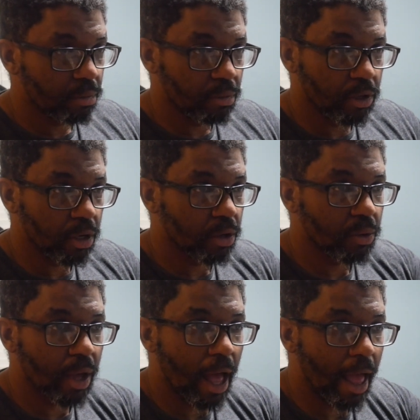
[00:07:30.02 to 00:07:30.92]
You know,
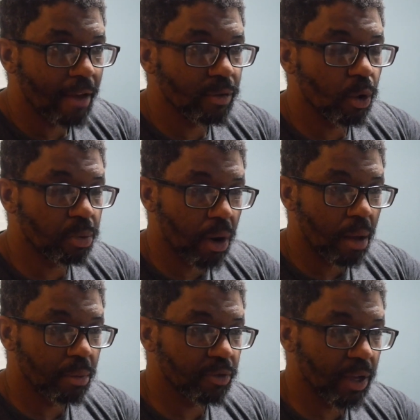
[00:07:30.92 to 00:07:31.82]
I have no
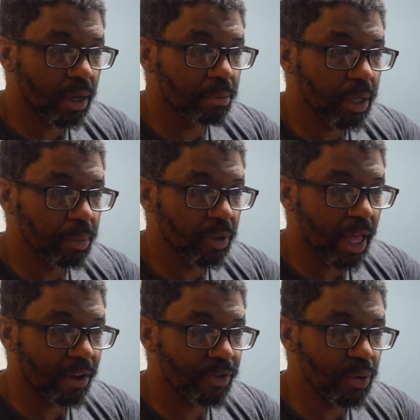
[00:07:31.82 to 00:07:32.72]
problem telling people
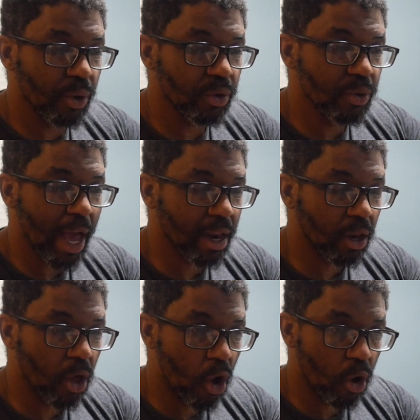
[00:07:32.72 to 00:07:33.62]
that if you know you got a
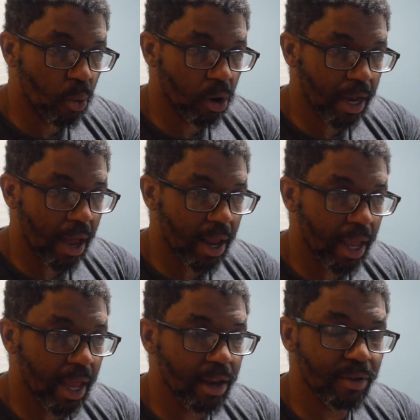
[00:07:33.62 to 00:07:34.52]
long workout
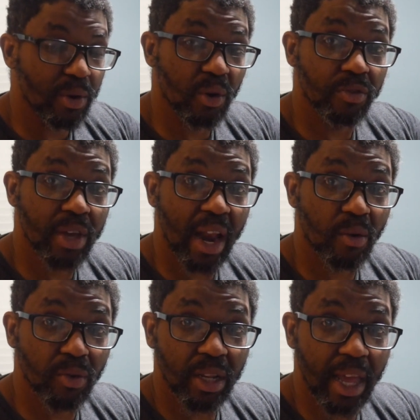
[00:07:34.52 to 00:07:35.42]
ahead, and you know if you got a
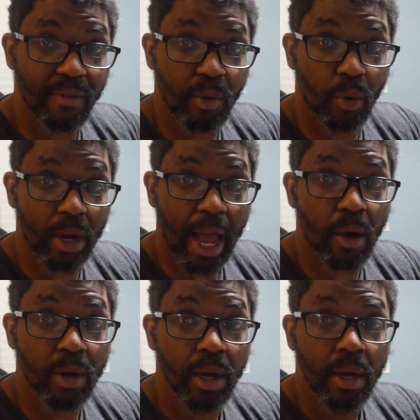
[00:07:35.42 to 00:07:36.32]
really heavy
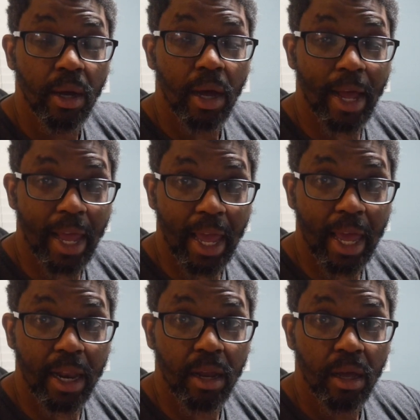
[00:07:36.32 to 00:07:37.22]
workout
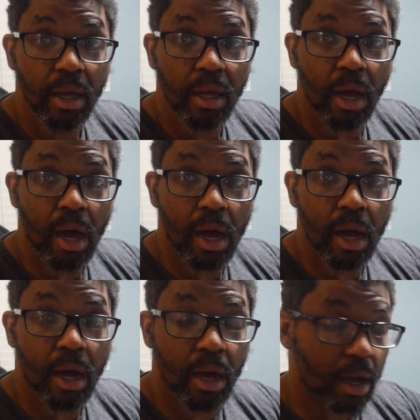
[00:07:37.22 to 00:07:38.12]
ahead
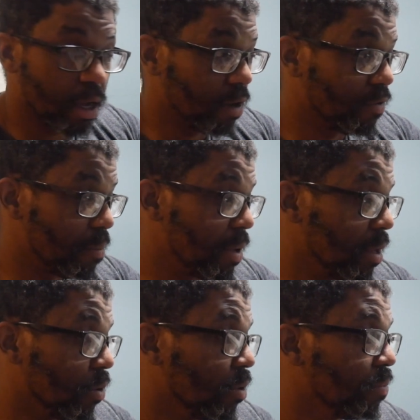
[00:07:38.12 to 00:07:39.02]
of a
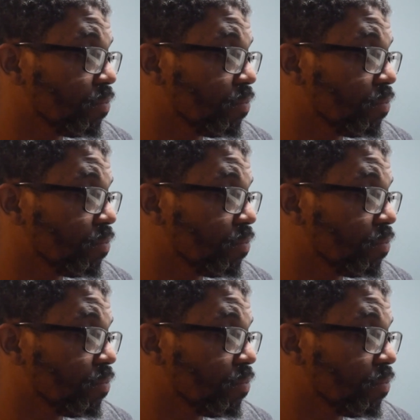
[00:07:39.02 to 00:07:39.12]
meal,